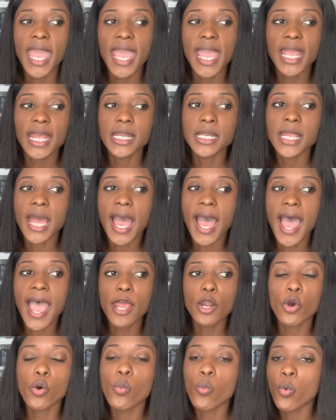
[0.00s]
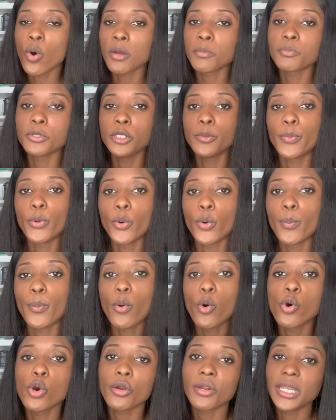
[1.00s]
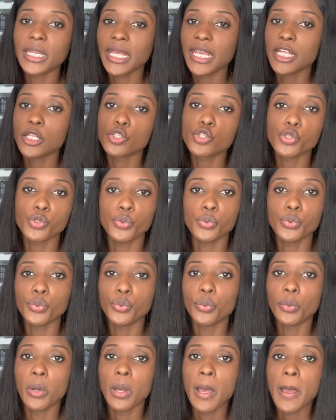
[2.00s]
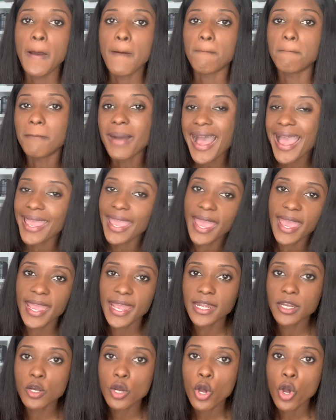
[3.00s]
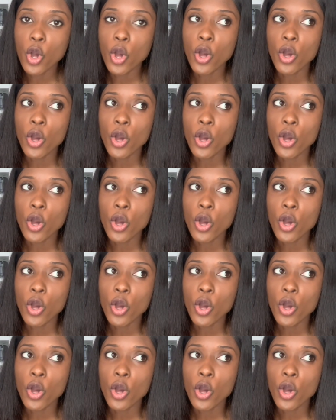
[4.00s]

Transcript: and I don't want people pouring into my head